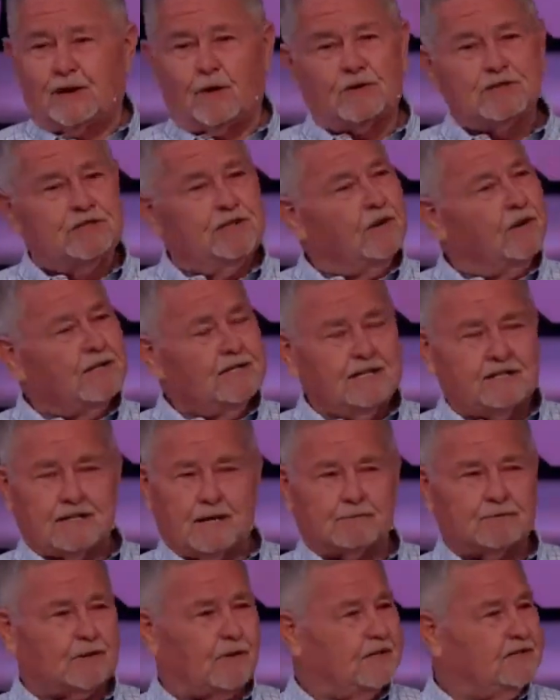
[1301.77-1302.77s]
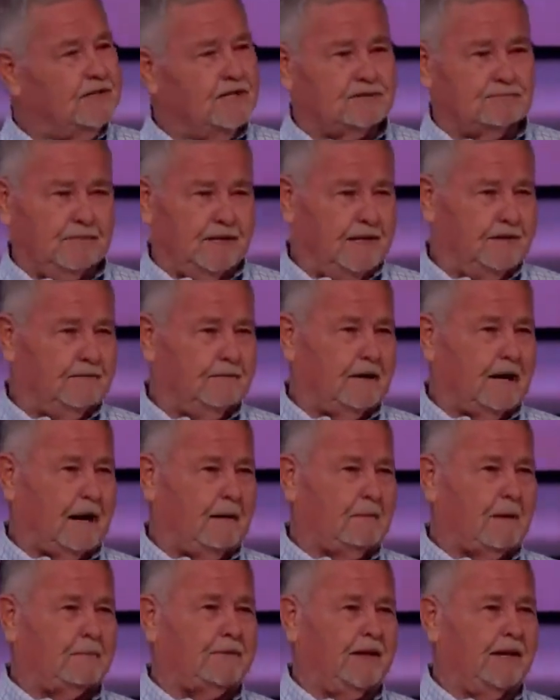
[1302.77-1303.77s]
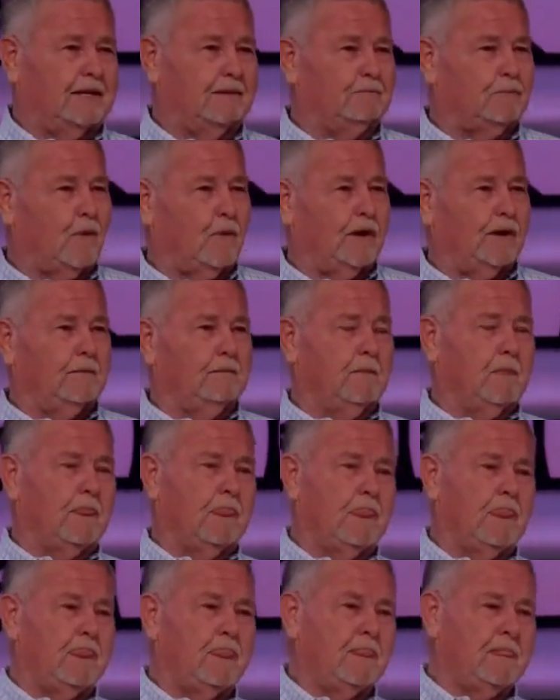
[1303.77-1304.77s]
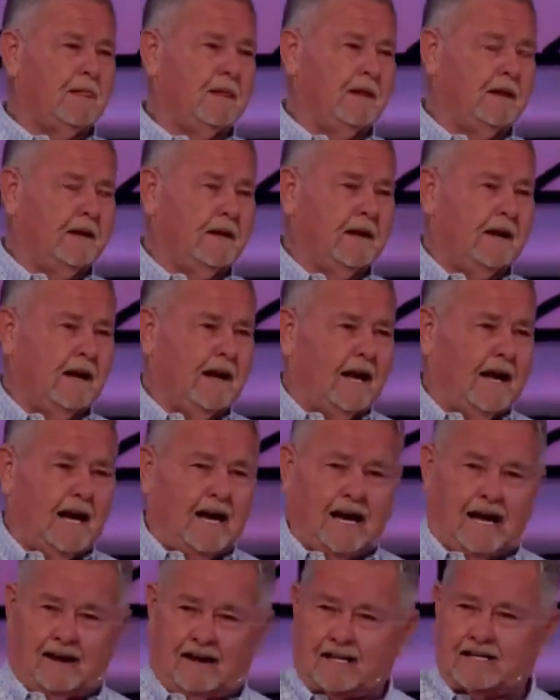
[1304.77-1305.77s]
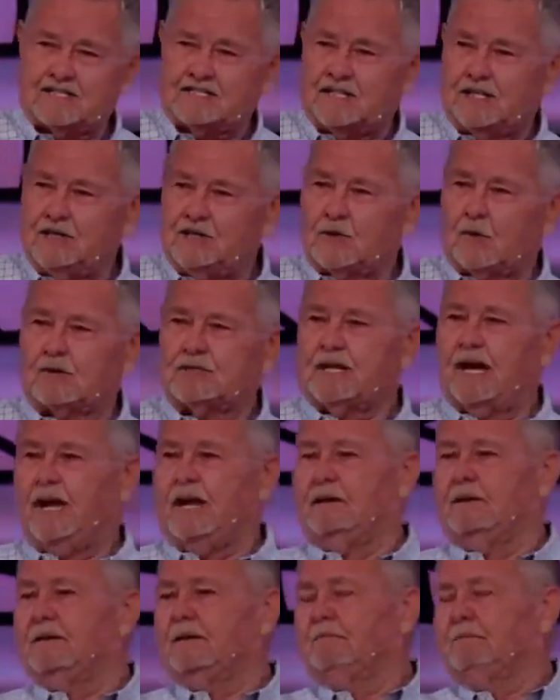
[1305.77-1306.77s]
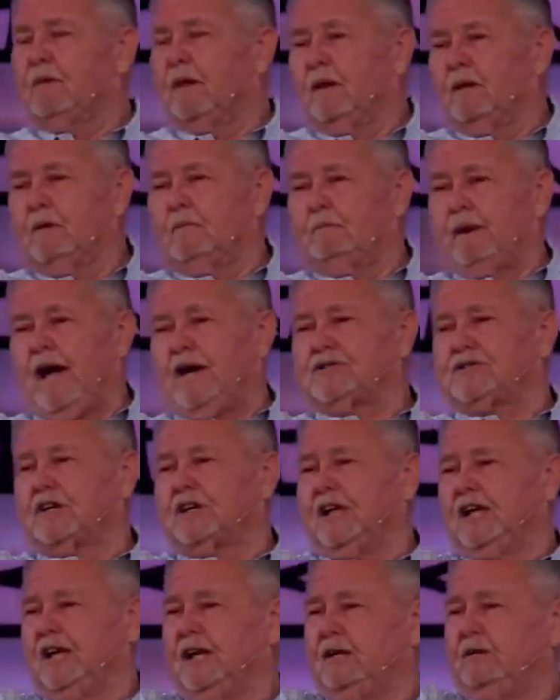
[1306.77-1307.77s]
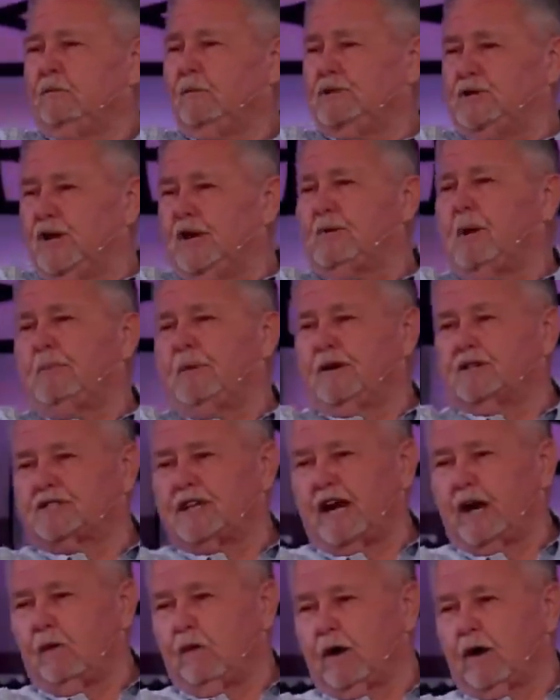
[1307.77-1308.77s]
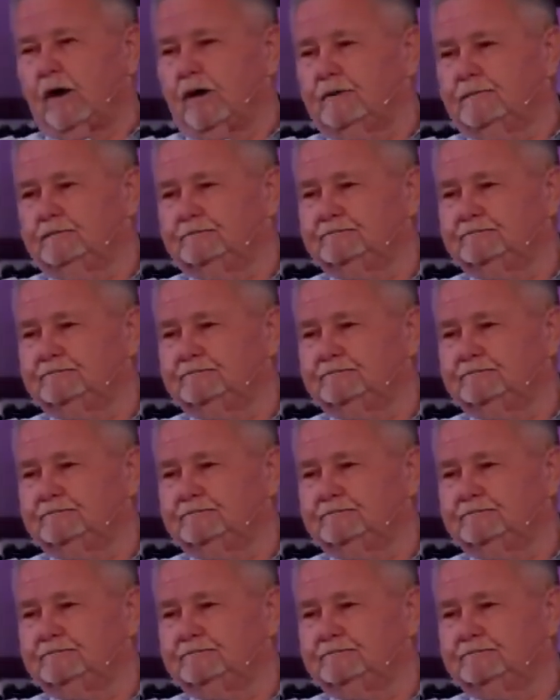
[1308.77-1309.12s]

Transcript: course, you know, I'm sorry, it's just me. I'm, I'm thinking, boy, I could see George say, hey, Pastor Ken, would you come up here and say a word?